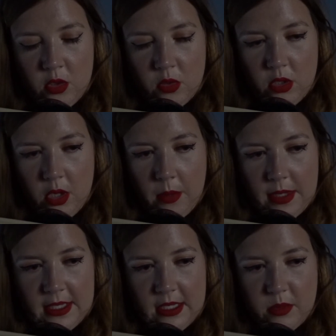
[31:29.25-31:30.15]
not
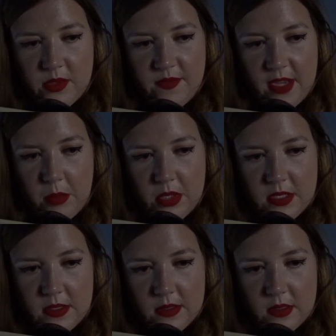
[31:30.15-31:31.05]
knowing he was
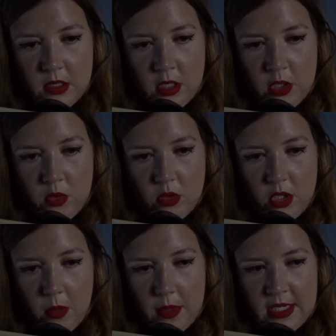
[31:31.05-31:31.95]
famous, not
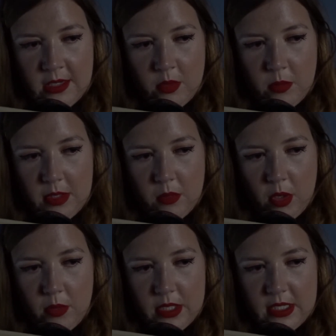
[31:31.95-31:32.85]
knowing he would be
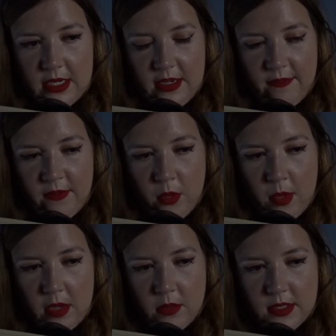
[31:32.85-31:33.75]
woken in a few
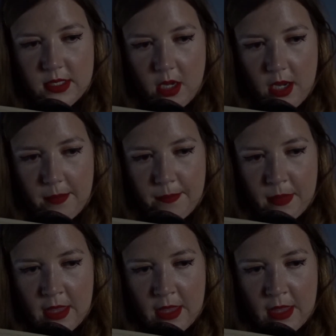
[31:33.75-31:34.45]
hours' time